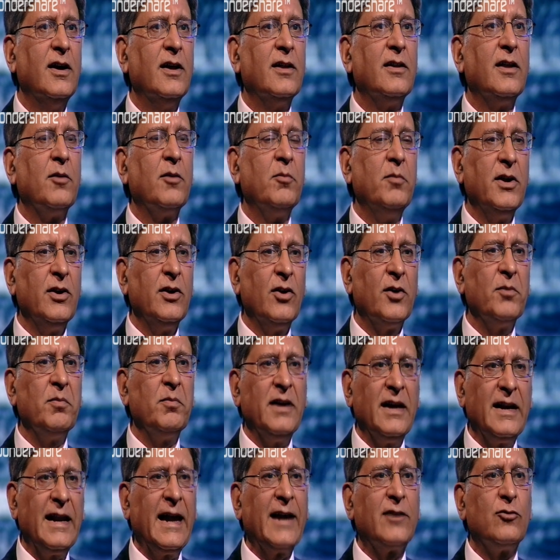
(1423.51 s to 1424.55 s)
There may not
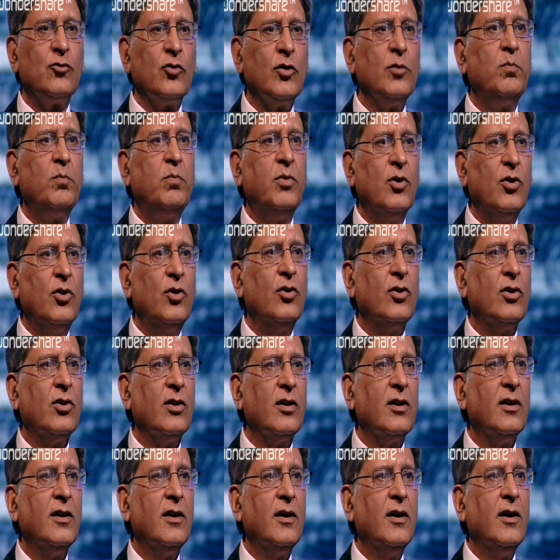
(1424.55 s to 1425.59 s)
be an actual poll
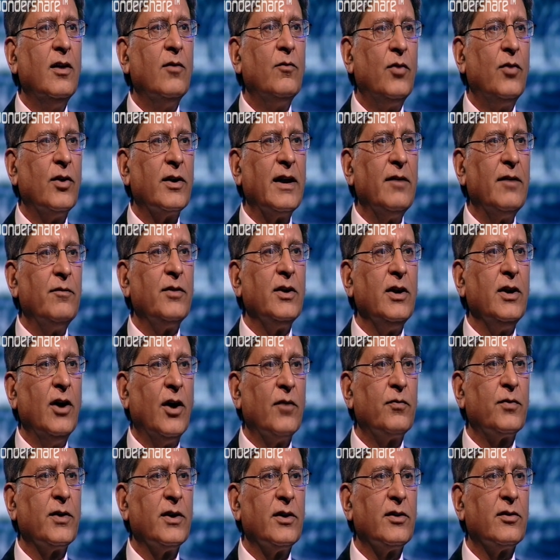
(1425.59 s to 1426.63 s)
for every
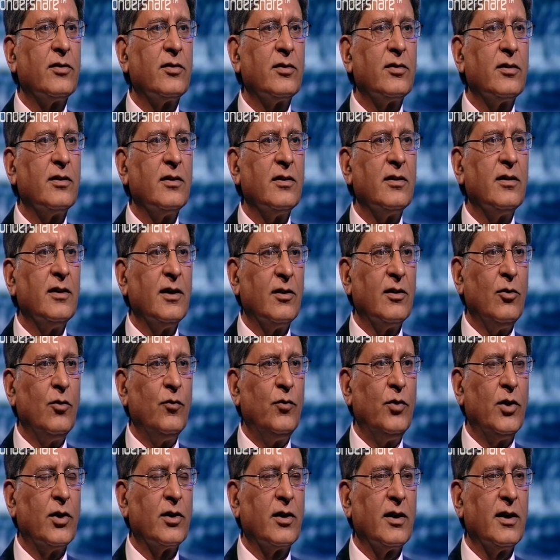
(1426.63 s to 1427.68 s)
office,
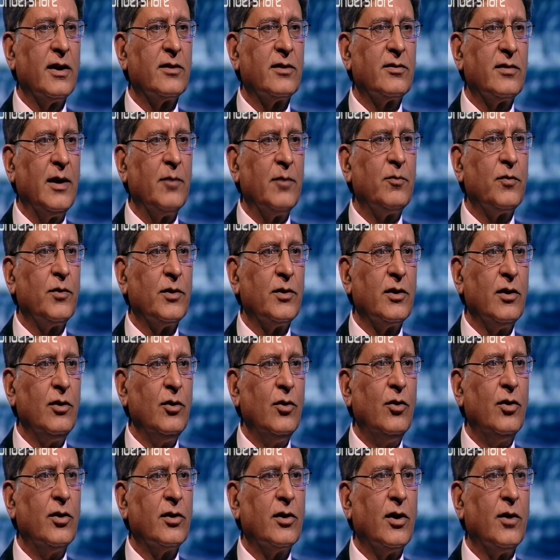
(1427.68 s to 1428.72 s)
except for the
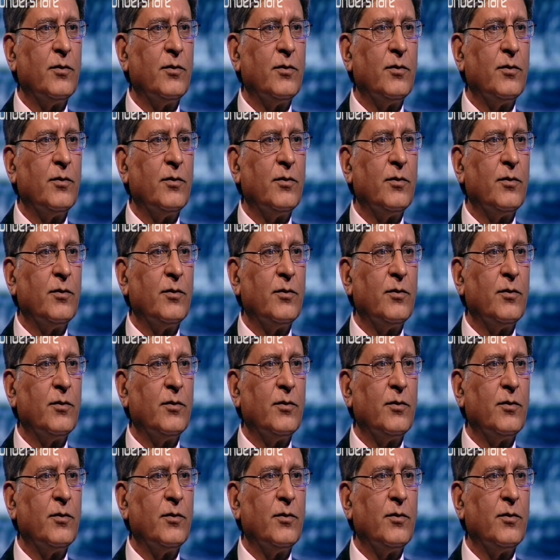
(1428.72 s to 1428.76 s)
lower